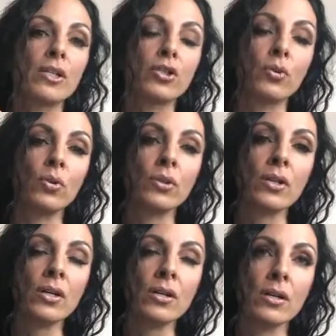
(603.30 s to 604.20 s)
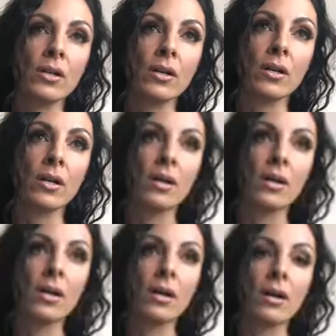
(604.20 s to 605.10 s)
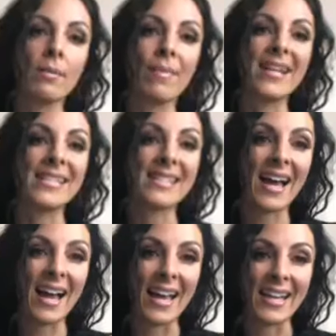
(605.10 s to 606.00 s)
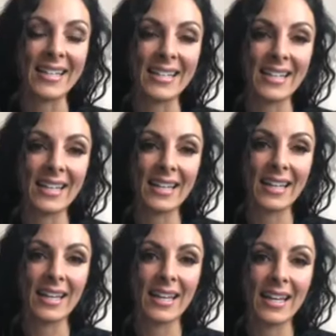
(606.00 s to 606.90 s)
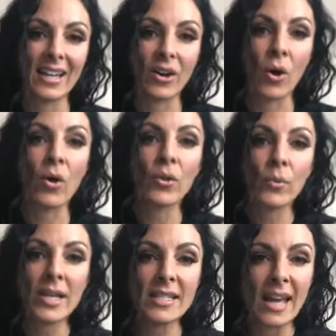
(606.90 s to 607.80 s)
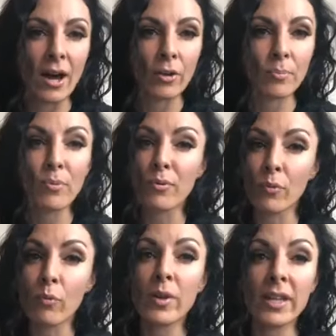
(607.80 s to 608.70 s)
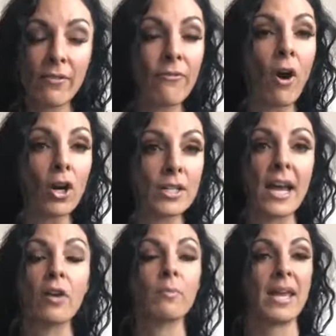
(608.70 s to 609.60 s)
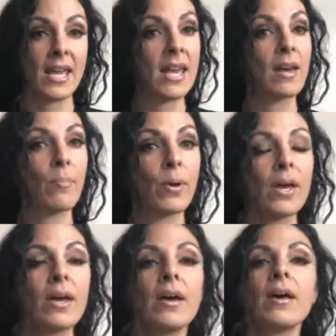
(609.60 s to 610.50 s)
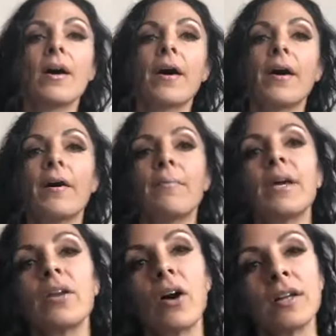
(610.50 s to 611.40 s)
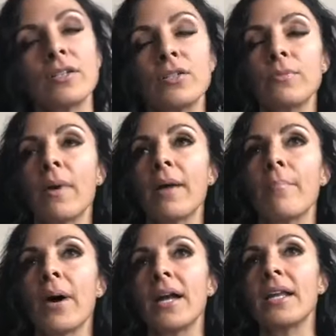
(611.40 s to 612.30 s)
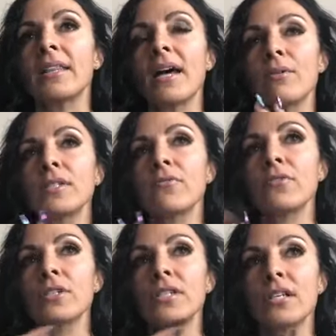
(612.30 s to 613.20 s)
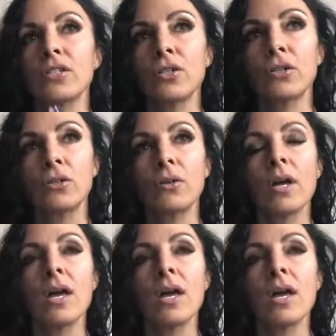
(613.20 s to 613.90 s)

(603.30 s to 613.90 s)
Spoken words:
my shoulder, my side, all the way down, really far down my hip, and onto my butt. And that was the first tattoo.